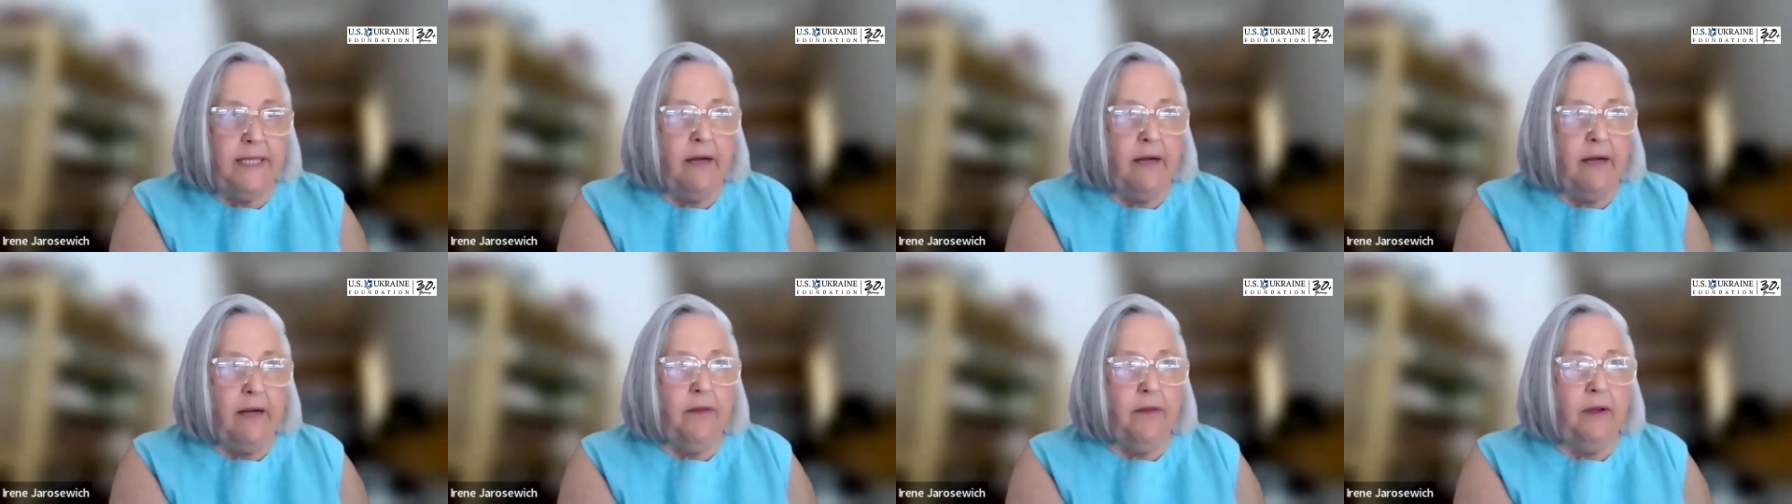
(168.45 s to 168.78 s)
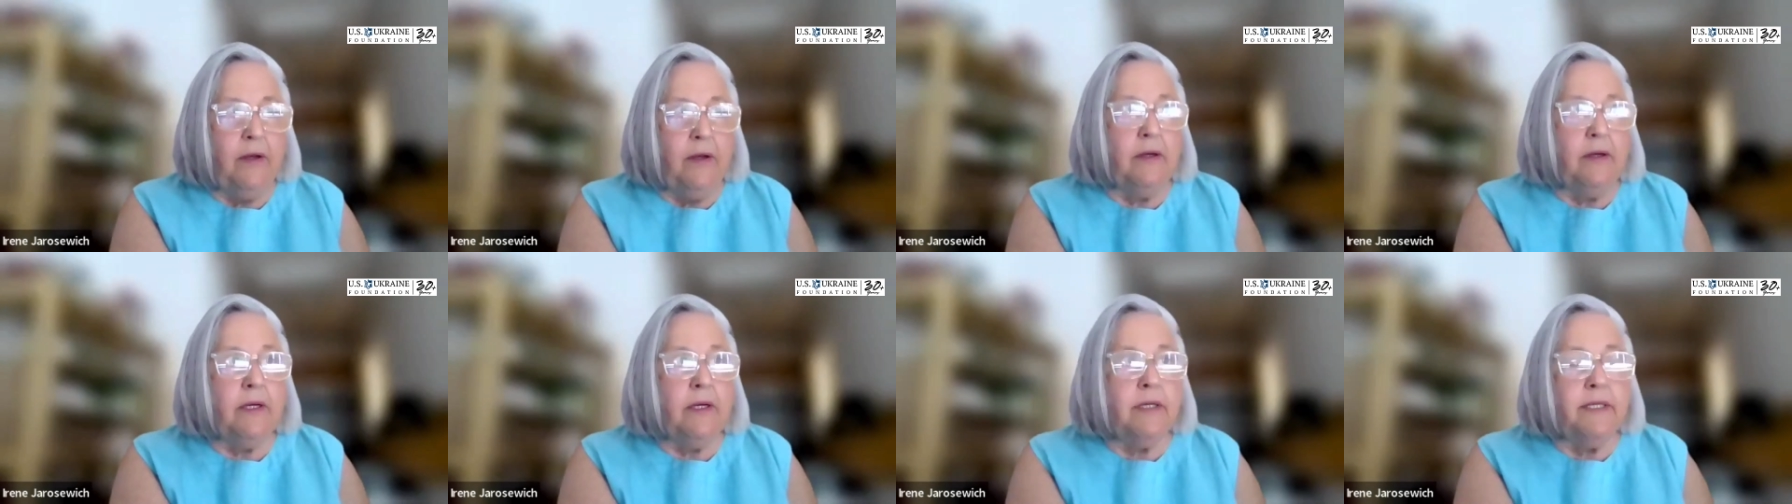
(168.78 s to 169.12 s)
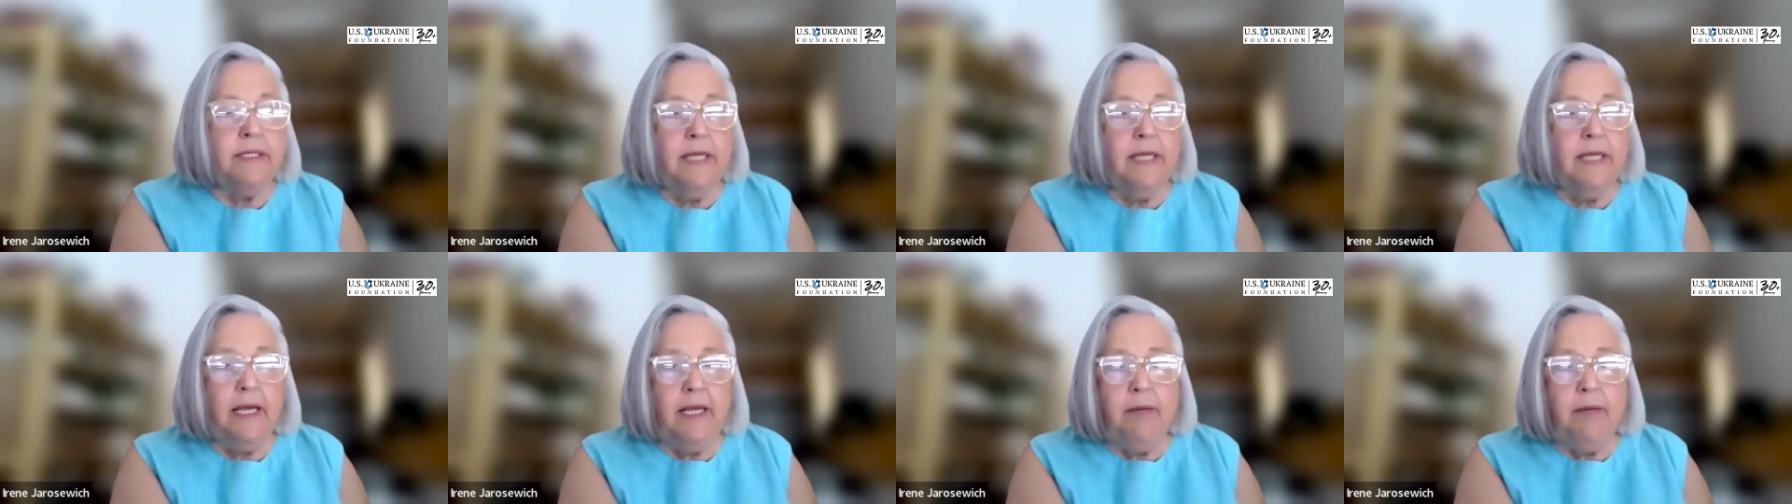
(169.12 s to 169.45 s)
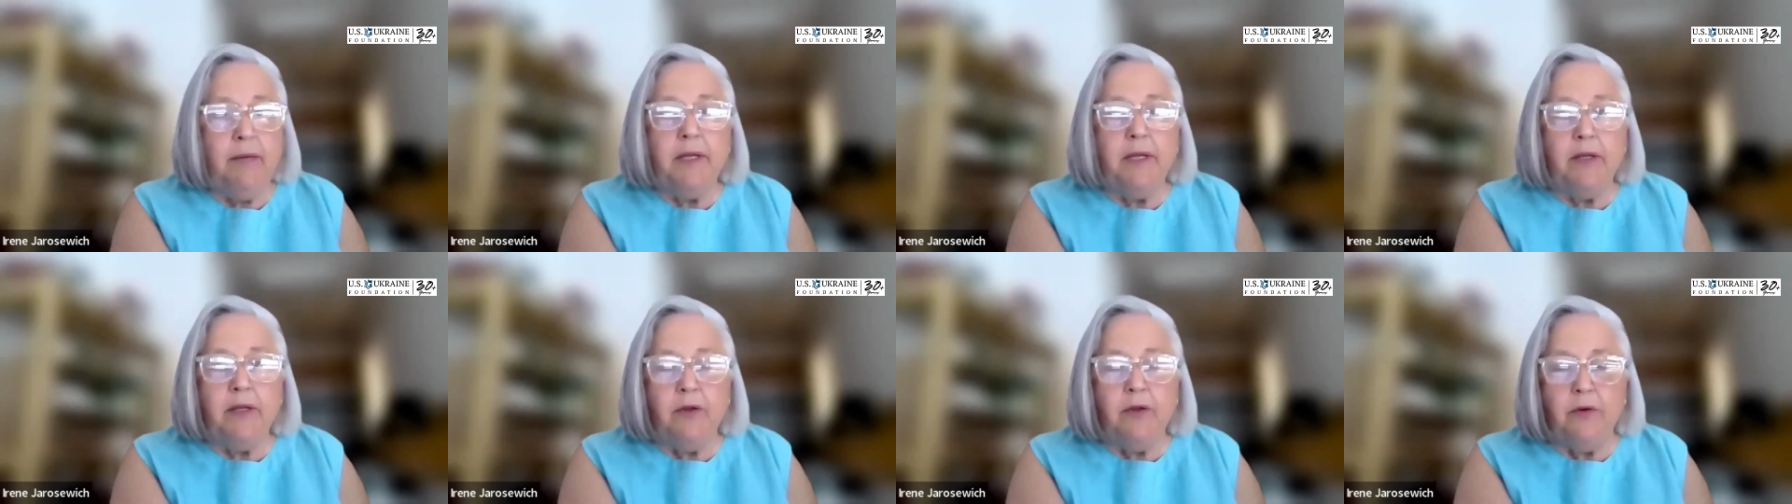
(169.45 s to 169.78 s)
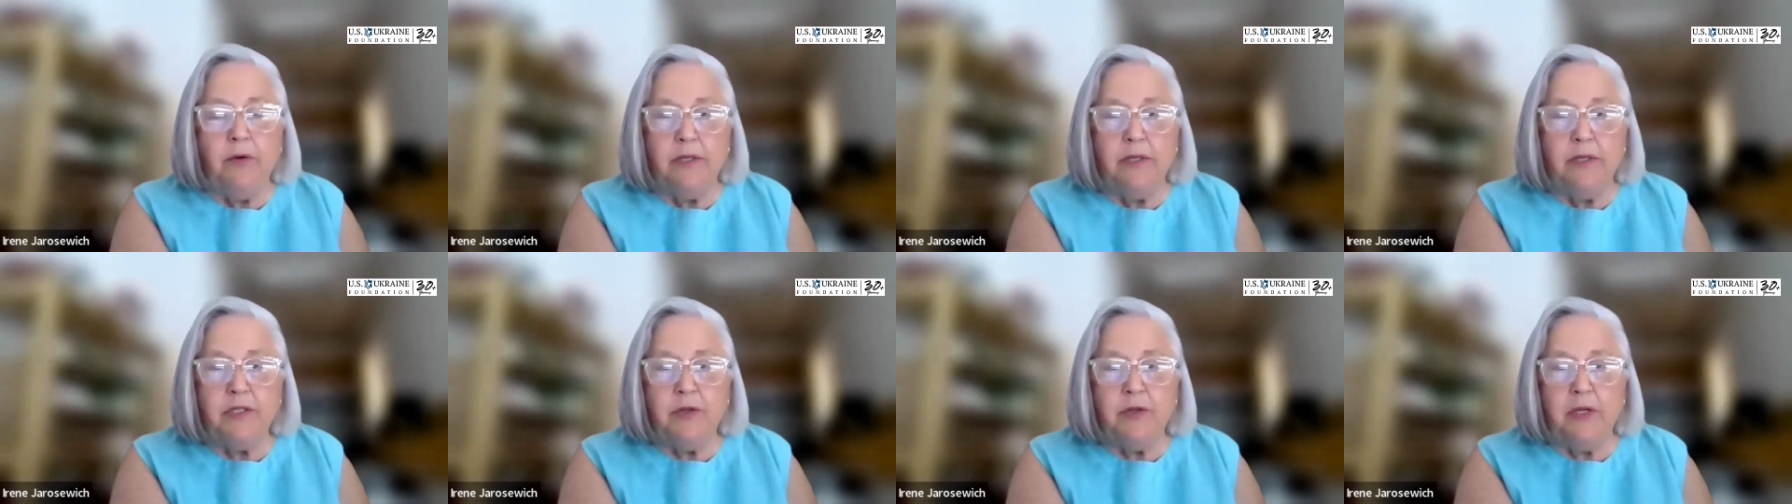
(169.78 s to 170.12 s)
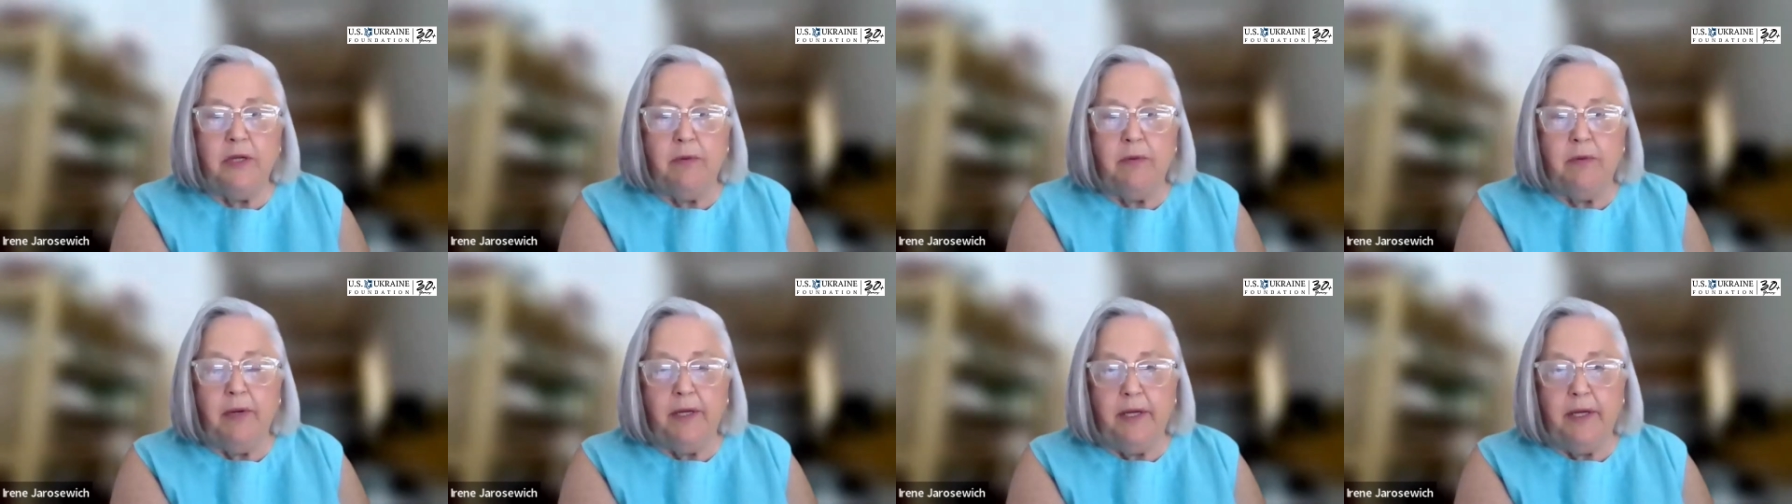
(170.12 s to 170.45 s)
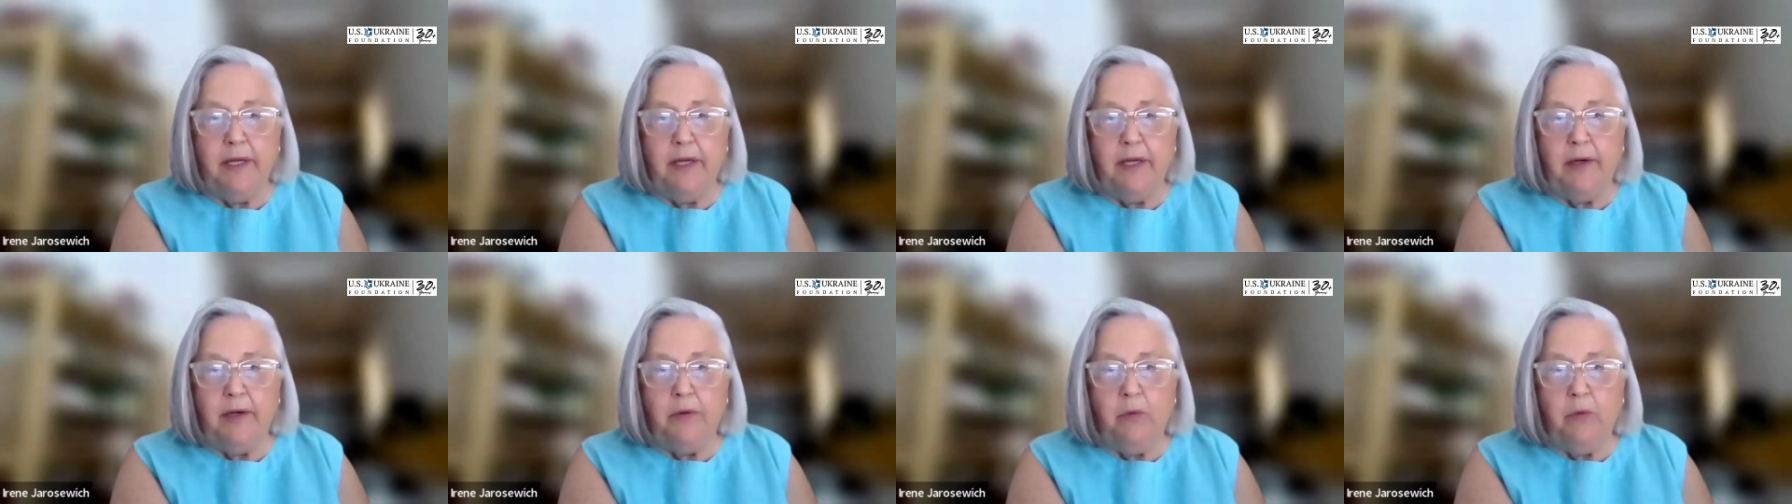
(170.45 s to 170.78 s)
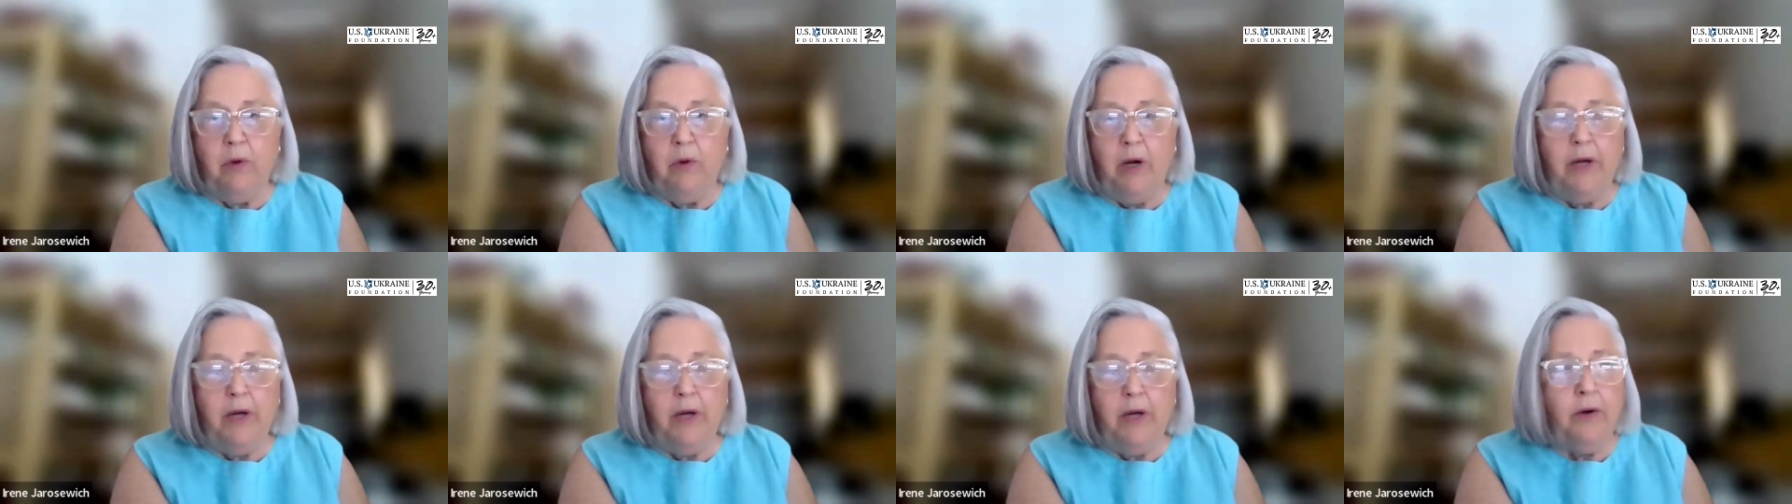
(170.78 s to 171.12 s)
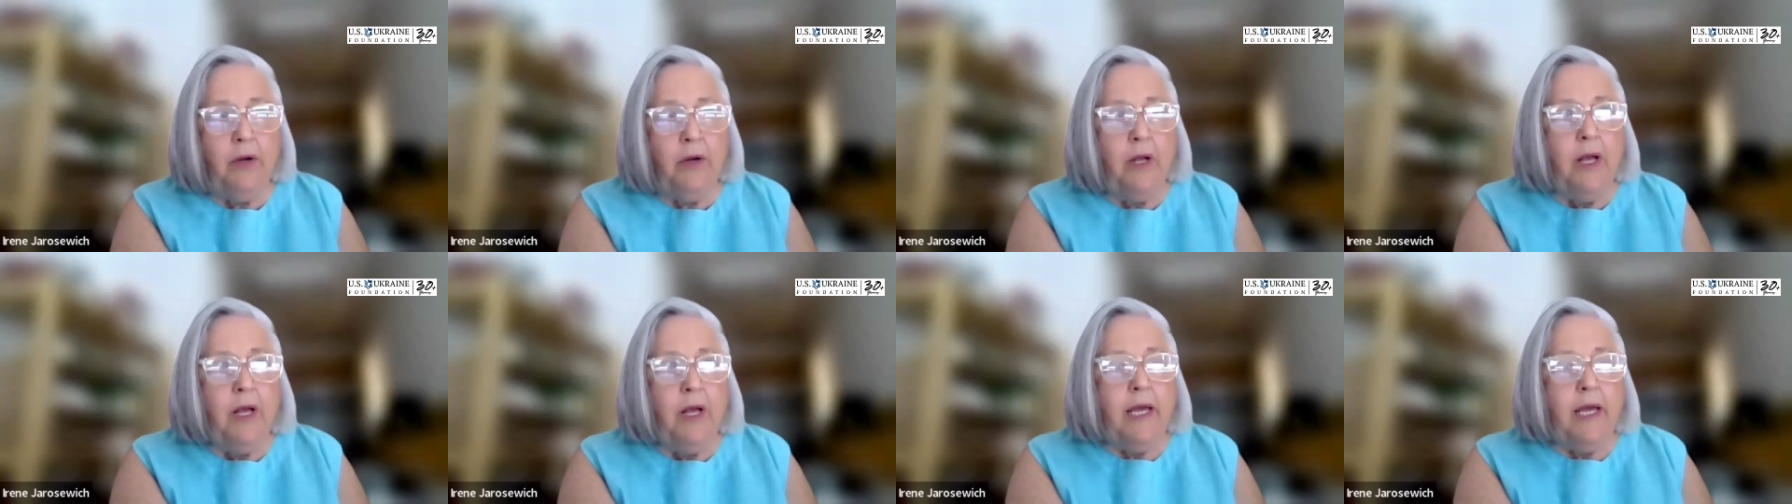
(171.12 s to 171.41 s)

out of the containment units, irradiated water,